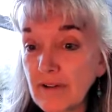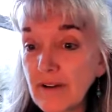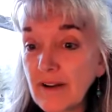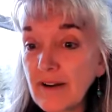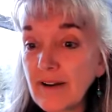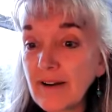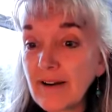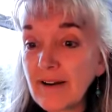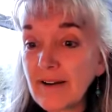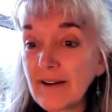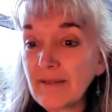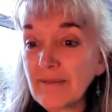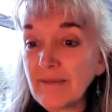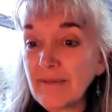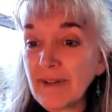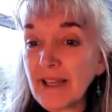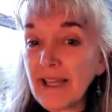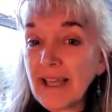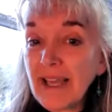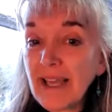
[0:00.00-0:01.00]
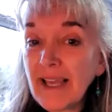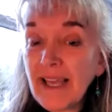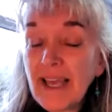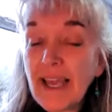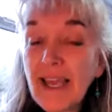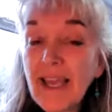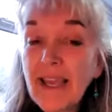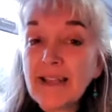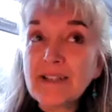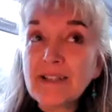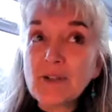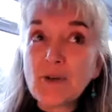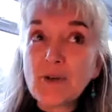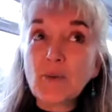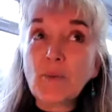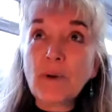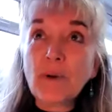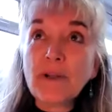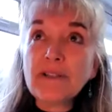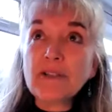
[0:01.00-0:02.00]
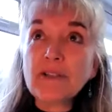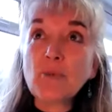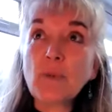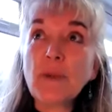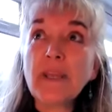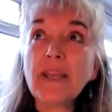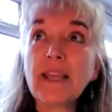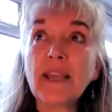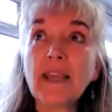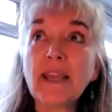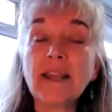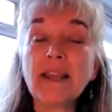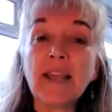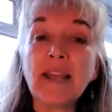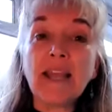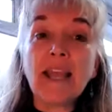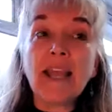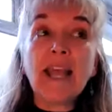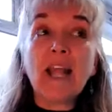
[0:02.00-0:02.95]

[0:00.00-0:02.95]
And once we can